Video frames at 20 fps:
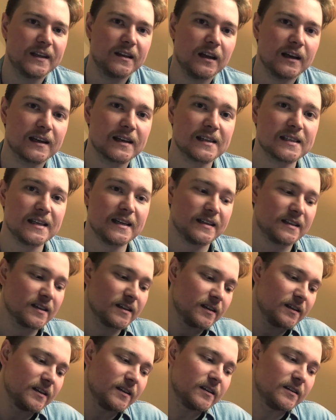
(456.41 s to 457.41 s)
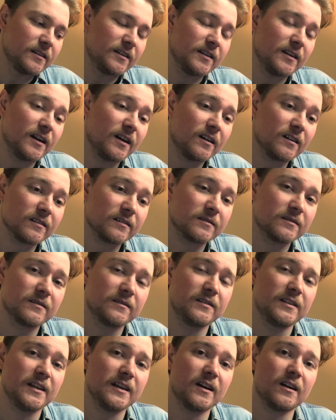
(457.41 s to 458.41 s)
Like I said, the art
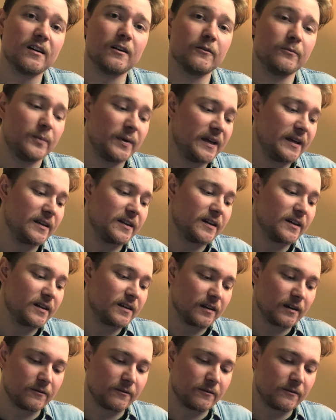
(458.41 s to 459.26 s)
of being a